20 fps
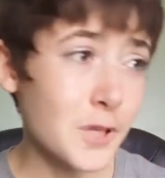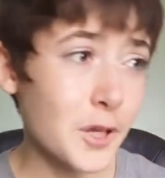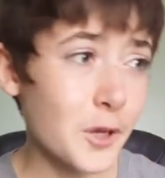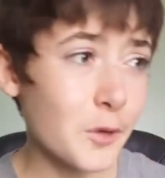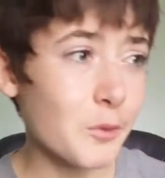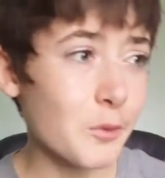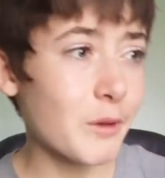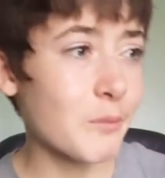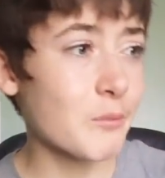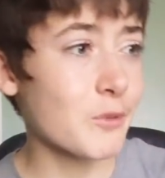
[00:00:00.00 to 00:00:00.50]

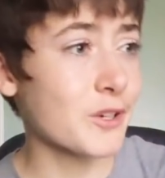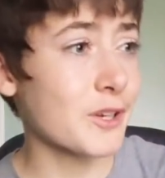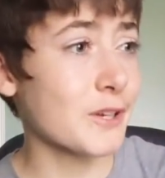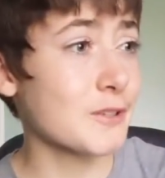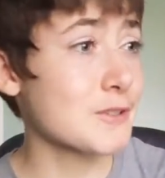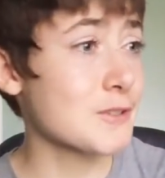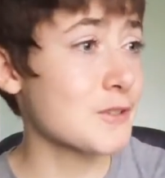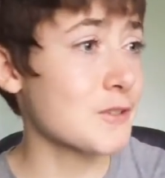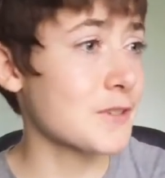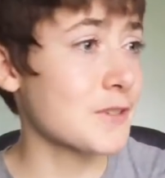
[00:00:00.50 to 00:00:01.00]
hope I
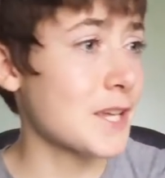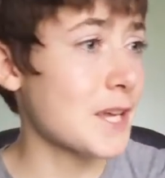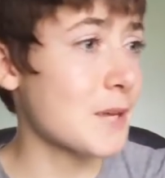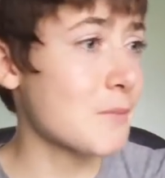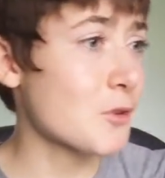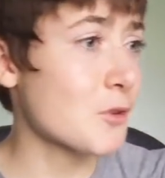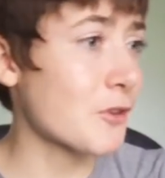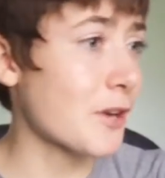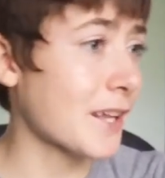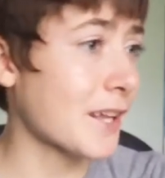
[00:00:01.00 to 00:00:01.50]
pronounced your
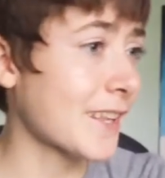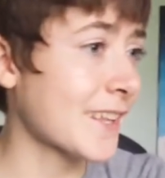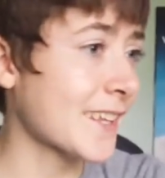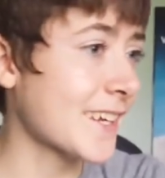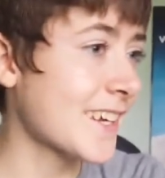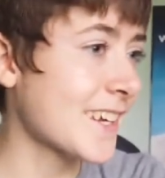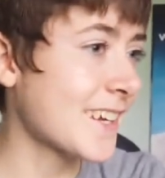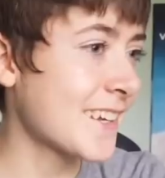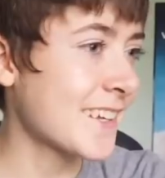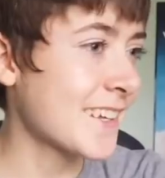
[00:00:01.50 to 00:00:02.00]
name
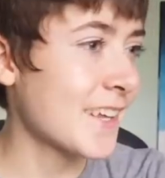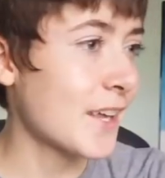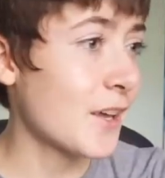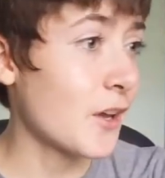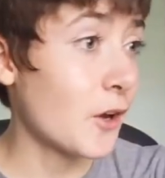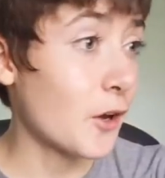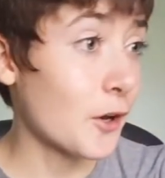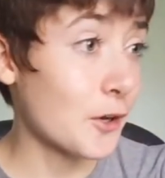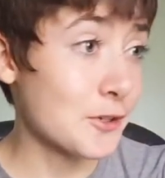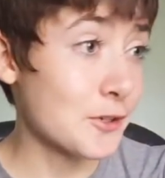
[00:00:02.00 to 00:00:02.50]
correctly.
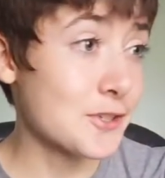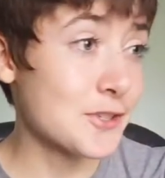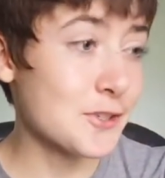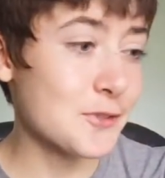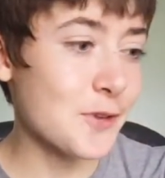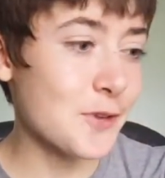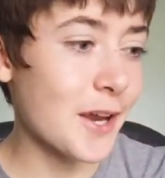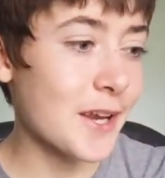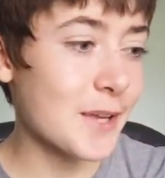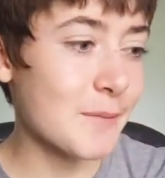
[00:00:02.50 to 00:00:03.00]
Are you
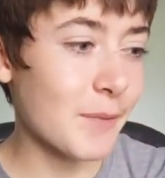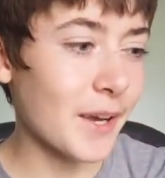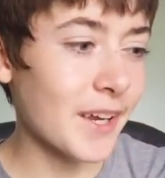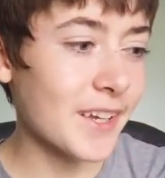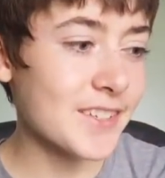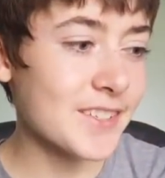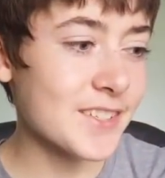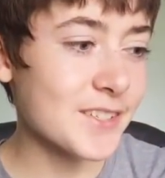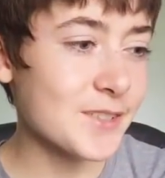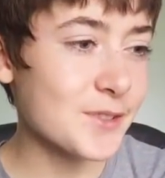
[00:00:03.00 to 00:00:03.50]
still riding
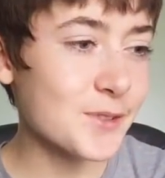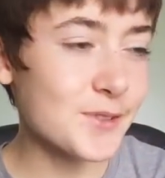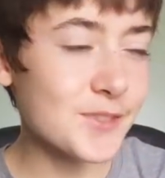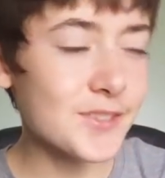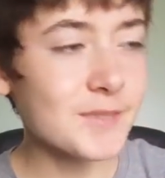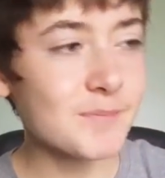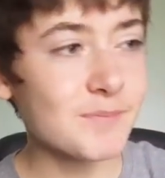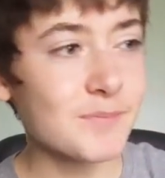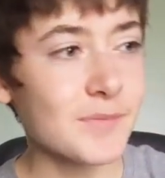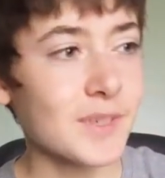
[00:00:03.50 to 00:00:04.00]

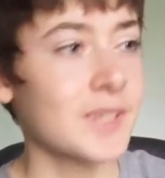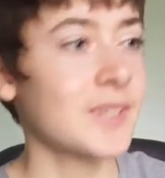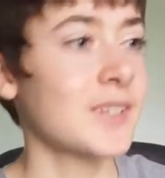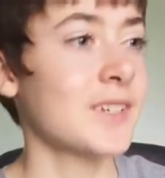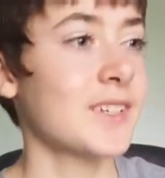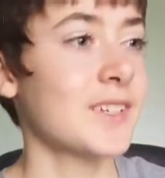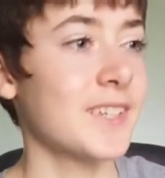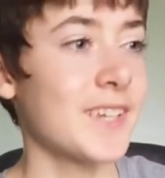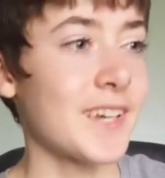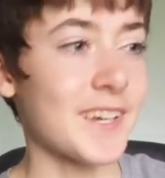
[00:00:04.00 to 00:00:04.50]
bicycles?
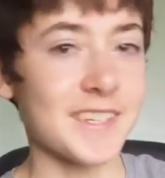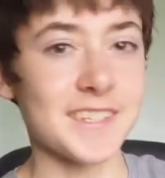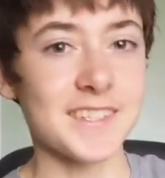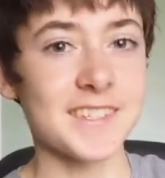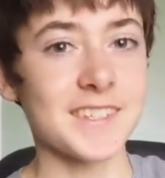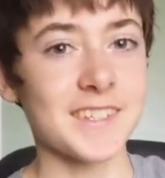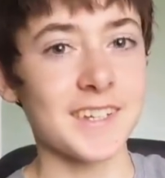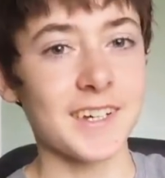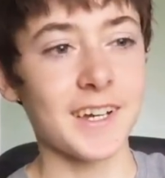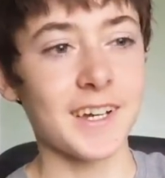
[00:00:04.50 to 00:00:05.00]

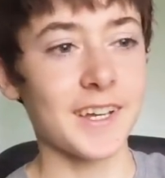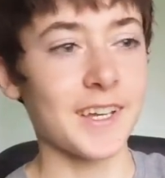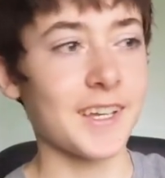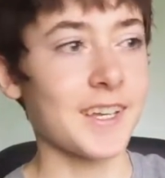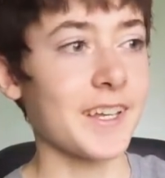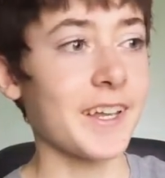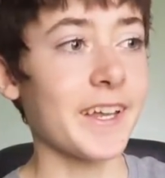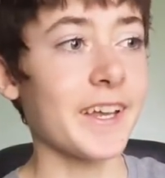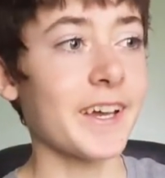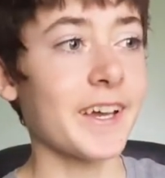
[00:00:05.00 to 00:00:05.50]
Yes,
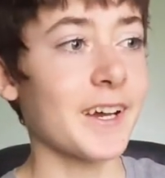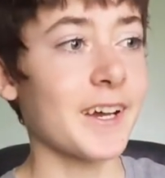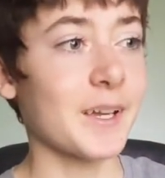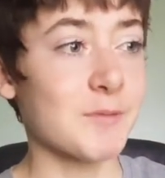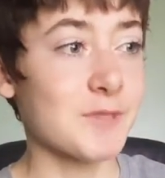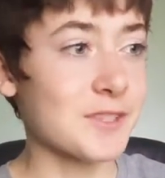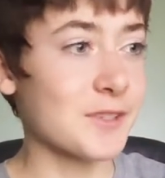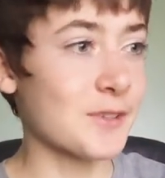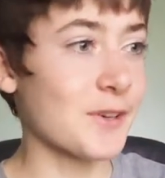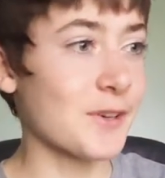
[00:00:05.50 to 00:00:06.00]
I'm
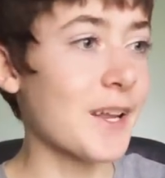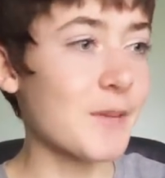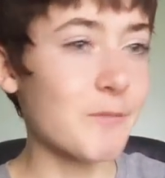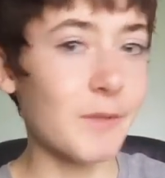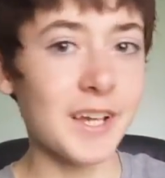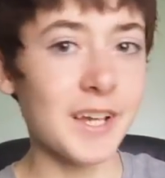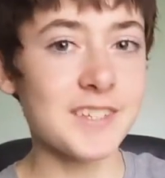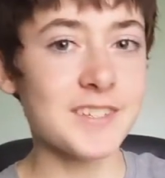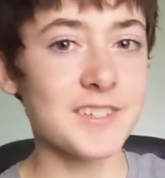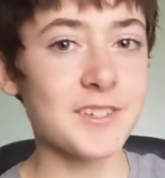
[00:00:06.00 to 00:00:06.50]
still riding
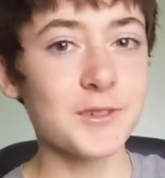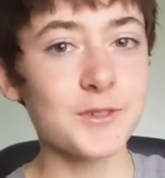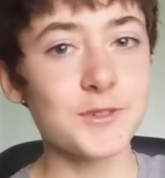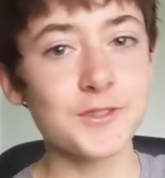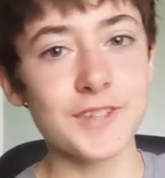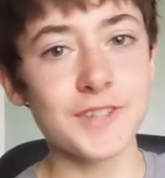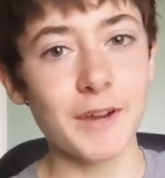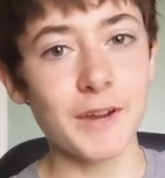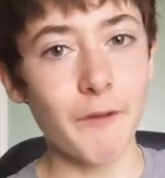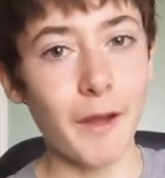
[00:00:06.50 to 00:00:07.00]

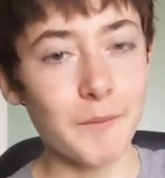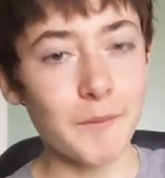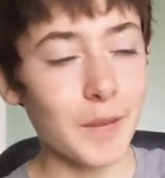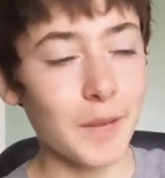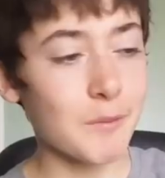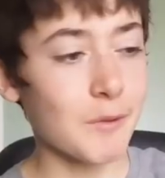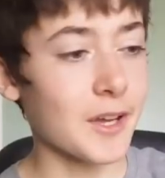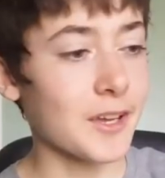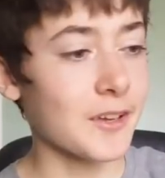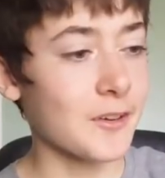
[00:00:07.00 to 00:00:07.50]
bicycles. I ride
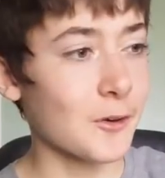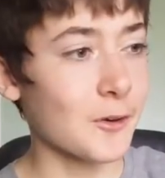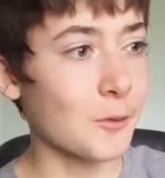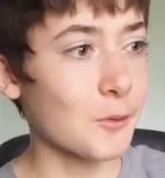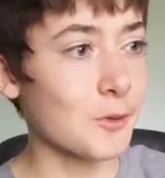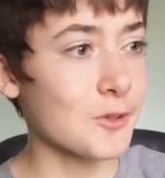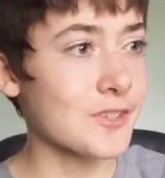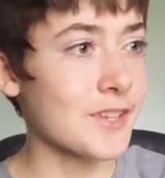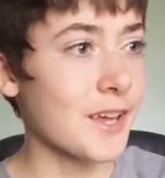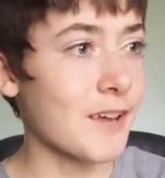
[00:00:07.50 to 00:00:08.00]
my bike
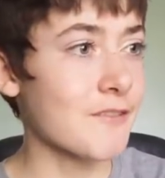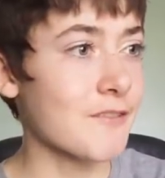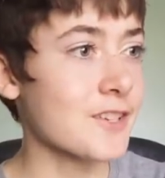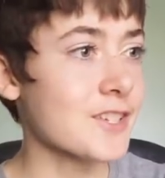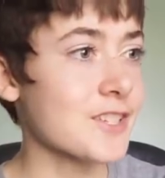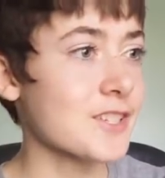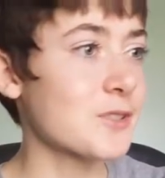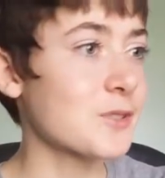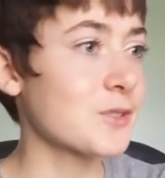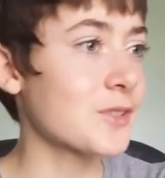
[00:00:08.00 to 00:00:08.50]
almost every
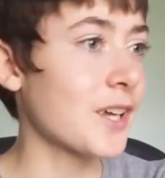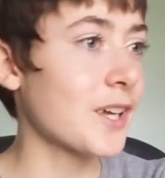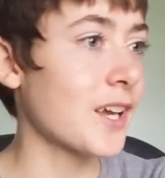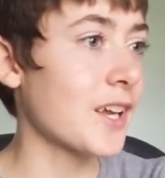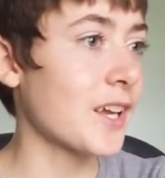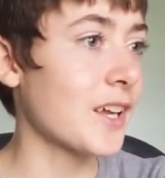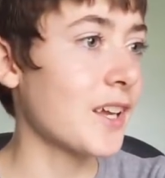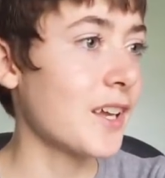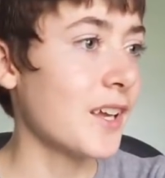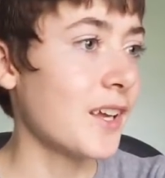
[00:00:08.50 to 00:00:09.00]
single
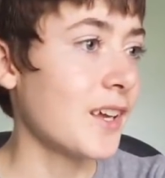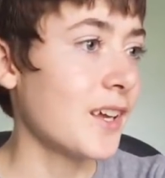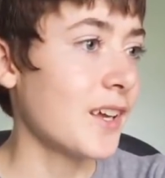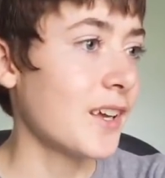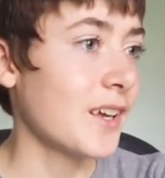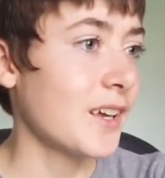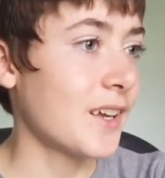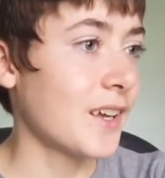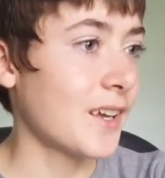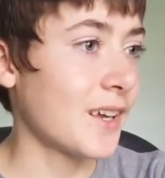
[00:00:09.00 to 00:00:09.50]
day.
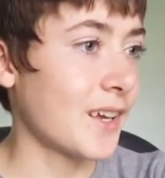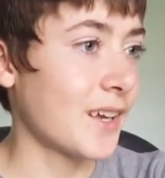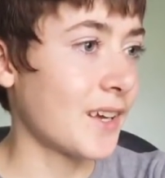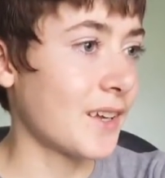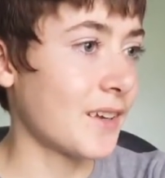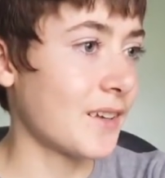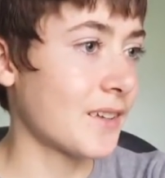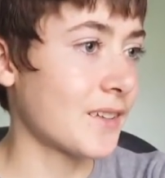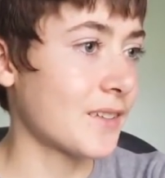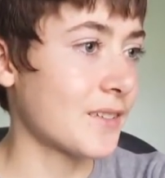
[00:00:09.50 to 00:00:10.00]

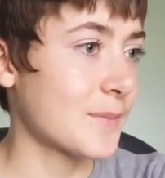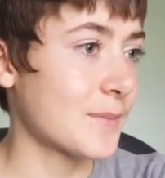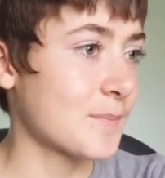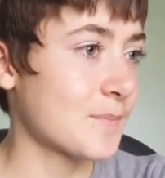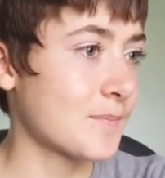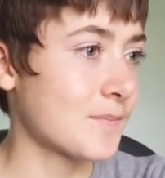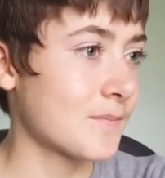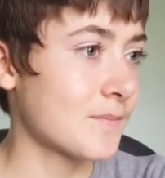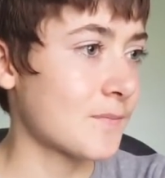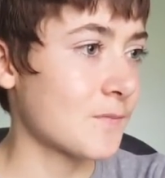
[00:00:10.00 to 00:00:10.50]
And
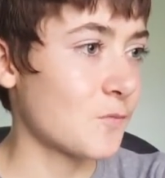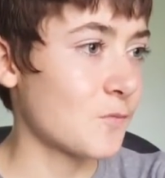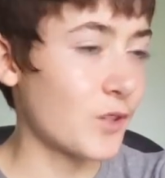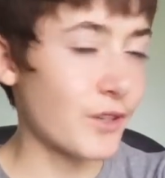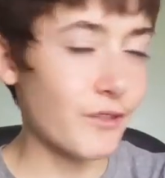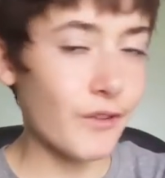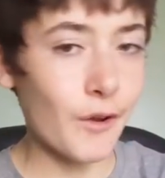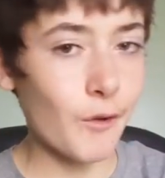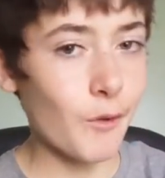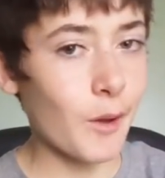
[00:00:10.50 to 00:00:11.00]

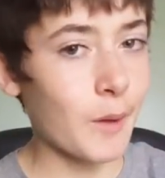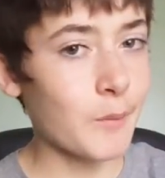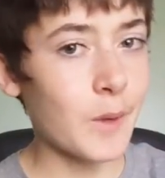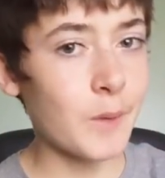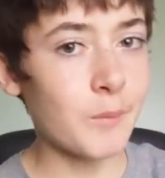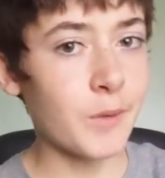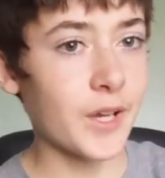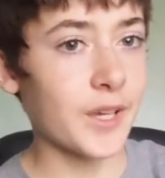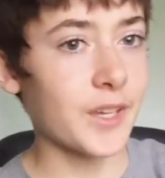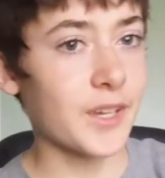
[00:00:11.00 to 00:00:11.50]
whenever I ride
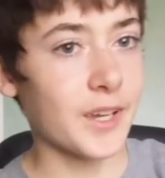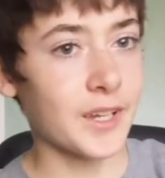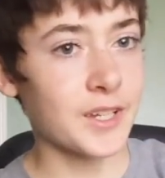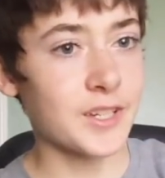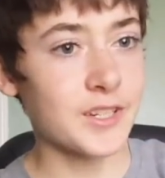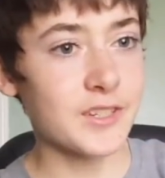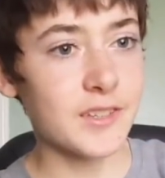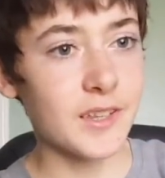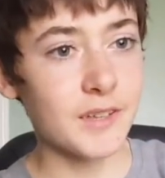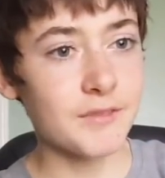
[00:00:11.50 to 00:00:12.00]
my bike, I
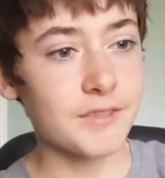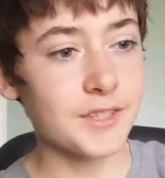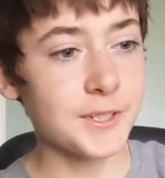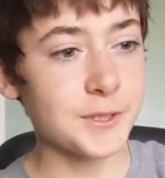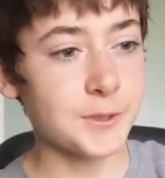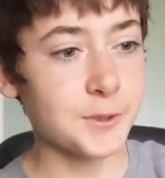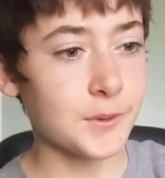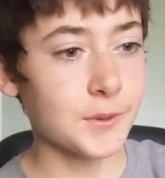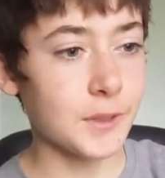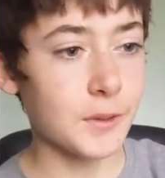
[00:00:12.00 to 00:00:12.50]
just love to
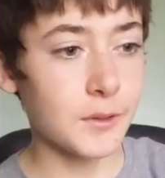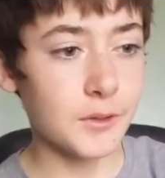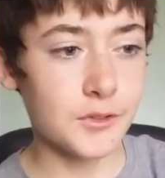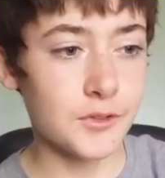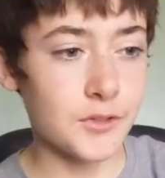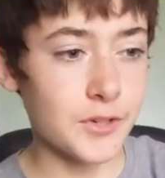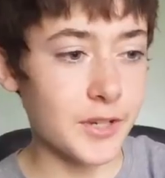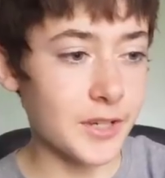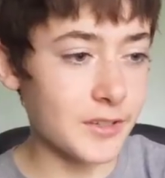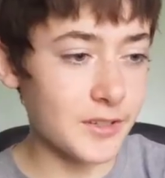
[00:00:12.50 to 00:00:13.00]
do little
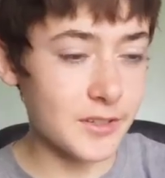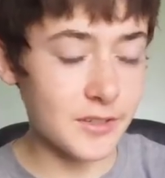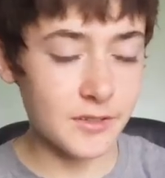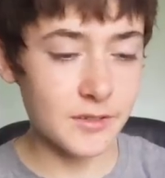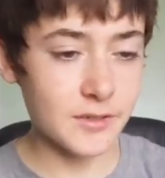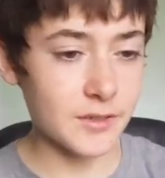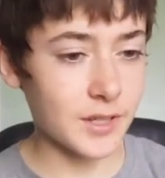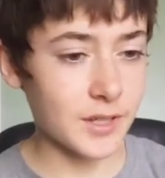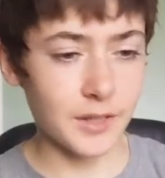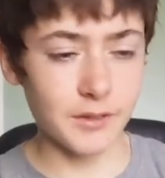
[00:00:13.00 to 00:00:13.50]
tricks
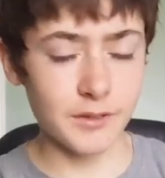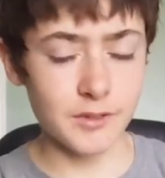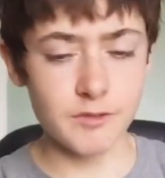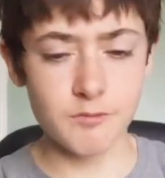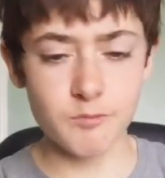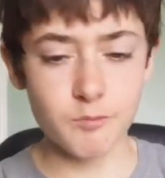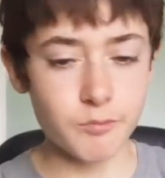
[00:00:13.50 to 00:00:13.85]
and